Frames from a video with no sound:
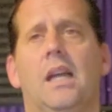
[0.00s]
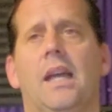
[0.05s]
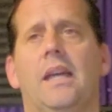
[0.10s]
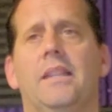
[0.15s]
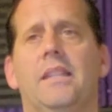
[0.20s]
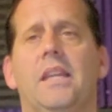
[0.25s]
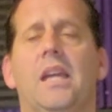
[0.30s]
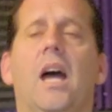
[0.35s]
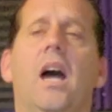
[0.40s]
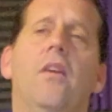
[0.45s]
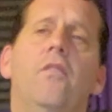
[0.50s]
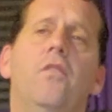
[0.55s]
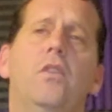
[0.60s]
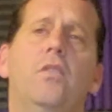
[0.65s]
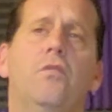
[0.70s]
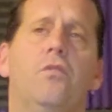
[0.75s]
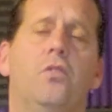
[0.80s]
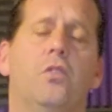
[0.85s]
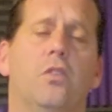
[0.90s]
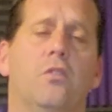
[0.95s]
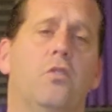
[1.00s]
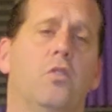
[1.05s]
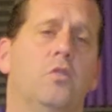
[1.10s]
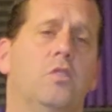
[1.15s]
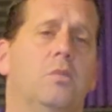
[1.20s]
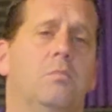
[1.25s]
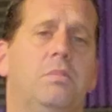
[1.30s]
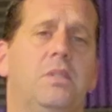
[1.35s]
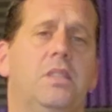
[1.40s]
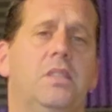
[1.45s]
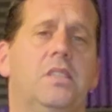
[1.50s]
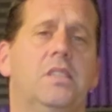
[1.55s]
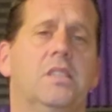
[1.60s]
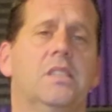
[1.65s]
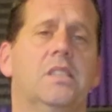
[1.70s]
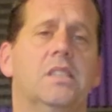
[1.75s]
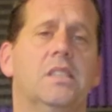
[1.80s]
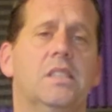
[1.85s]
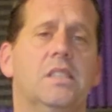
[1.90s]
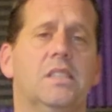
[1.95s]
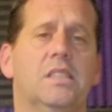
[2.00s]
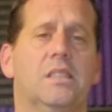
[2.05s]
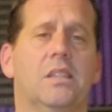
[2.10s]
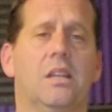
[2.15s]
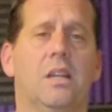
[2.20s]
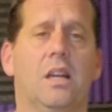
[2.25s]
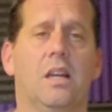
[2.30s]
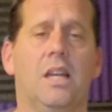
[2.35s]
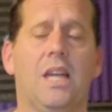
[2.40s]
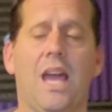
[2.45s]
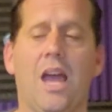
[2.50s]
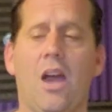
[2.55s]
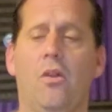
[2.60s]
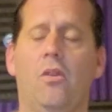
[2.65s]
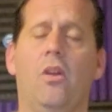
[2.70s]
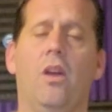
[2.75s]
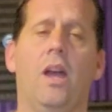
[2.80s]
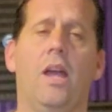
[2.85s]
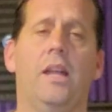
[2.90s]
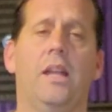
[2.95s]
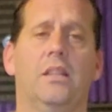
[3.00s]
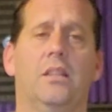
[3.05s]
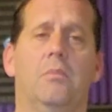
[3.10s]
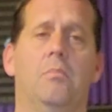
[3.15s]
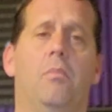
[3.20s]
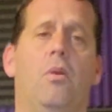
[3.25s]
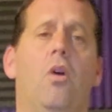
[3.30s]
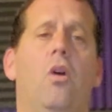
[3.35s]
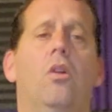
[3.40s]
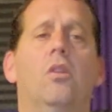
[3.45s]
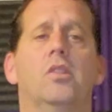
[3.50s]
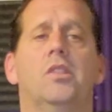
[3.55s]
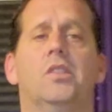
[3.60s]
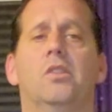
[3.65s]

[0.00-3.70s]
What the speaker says: and the oven for the frozen pizzas is counter height at the bar,